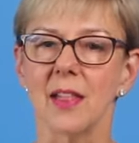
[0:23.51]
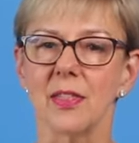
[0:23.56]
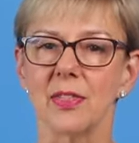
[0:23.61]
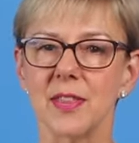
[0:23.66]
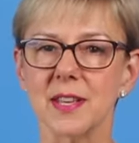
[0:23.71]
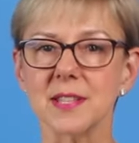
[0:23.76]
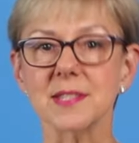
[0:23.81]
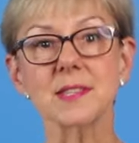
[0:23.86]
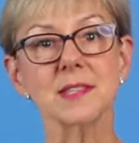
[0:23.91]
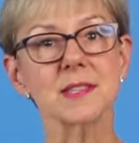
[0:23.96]

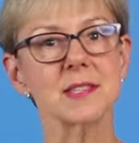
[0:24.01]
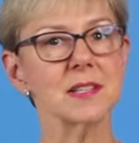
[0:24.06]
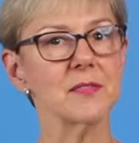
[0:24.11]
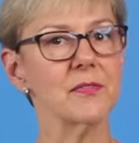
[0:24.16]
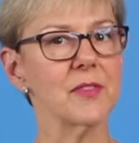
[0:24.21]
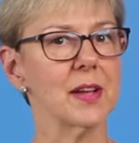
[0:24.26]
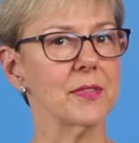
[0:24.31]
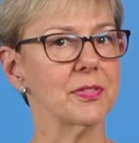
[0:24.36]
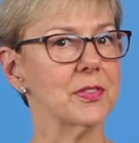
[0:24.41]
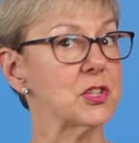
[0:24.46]
This is an
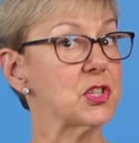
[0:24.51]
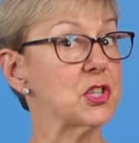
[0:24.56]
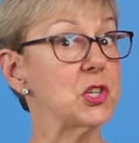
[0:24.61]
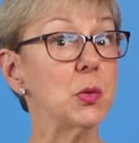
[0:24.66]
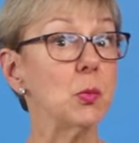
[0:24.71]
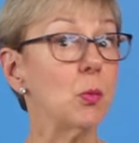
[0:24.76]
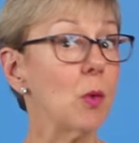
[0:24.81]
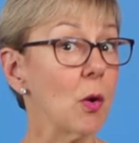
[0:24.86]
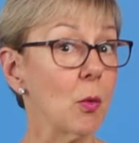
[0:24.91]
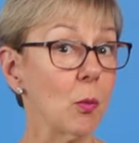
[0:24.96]
event that
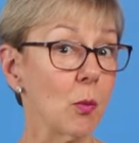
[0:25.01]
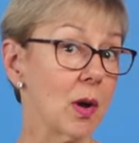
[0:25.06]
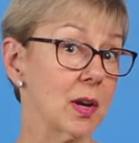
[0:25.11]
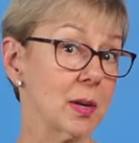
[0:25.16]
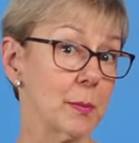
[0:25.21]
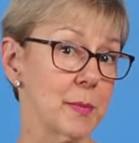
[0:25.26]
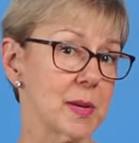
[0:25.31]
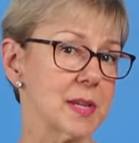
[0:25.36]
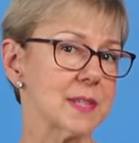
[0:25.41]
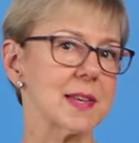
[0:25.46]
you won't
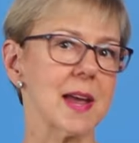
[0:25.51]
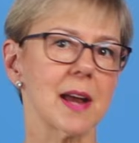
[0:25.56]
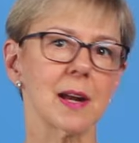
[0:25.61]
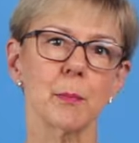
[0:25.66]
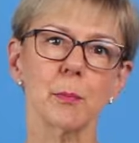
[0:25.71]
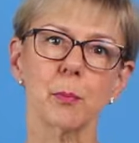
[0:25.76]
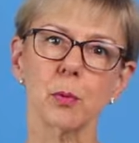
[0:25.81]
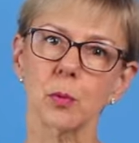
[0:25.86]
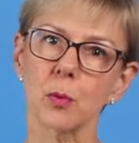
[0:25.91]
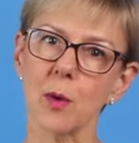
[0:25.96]
want to miss at
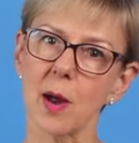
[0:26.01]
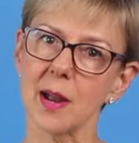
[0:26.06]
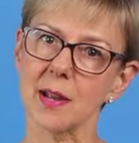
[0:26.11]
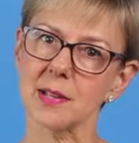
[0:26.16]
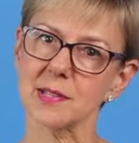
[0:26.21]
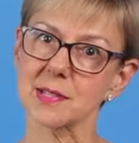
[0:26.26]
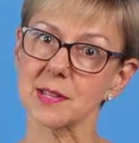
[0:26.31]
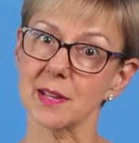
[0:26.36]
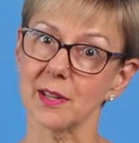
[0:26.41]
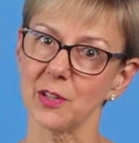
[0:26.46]
a
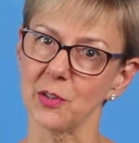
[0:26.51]
price